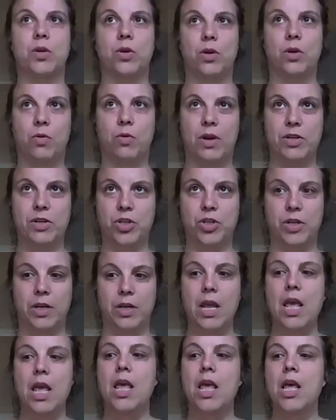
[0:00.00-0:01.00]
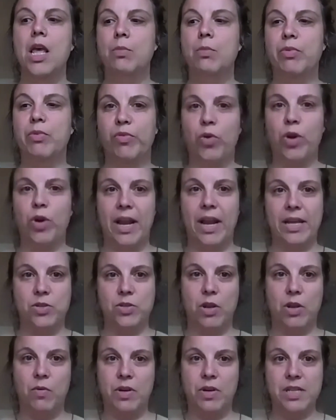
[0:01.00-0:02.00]
question. Before I answer,
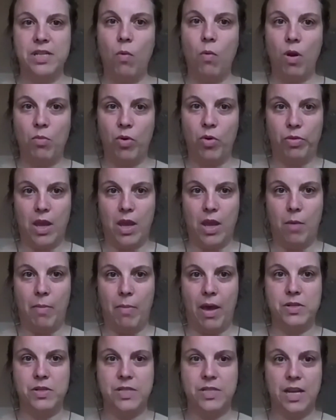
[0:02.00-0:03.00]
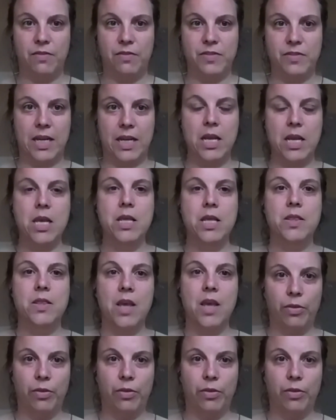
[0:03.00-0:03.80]
I want to say one more thing about safety.